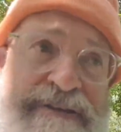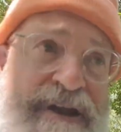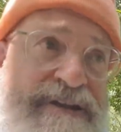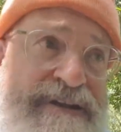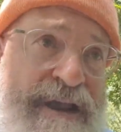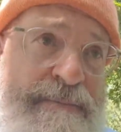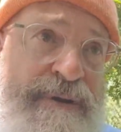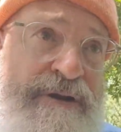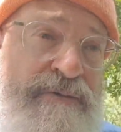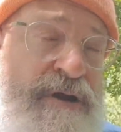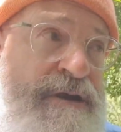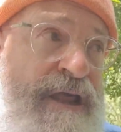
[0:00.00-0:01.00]
like that is
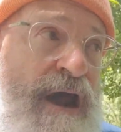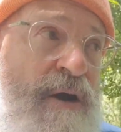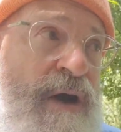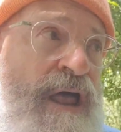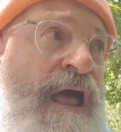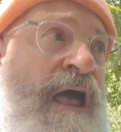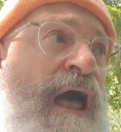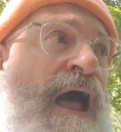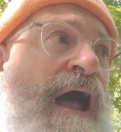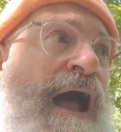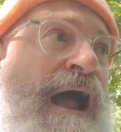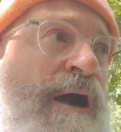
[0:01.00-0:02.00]
happening right now.
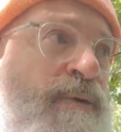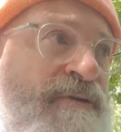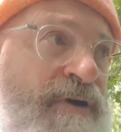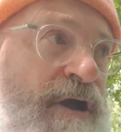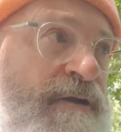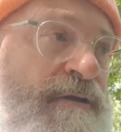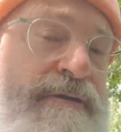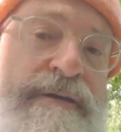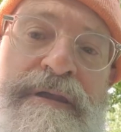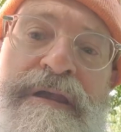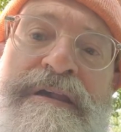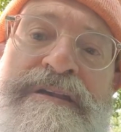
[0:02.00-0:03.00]
However,
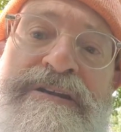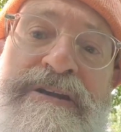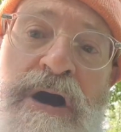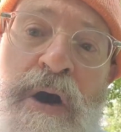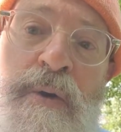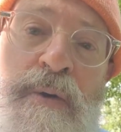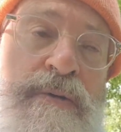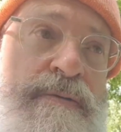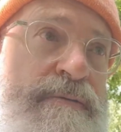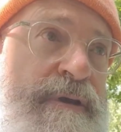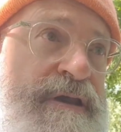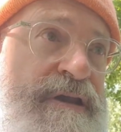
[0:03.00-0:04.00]
his goal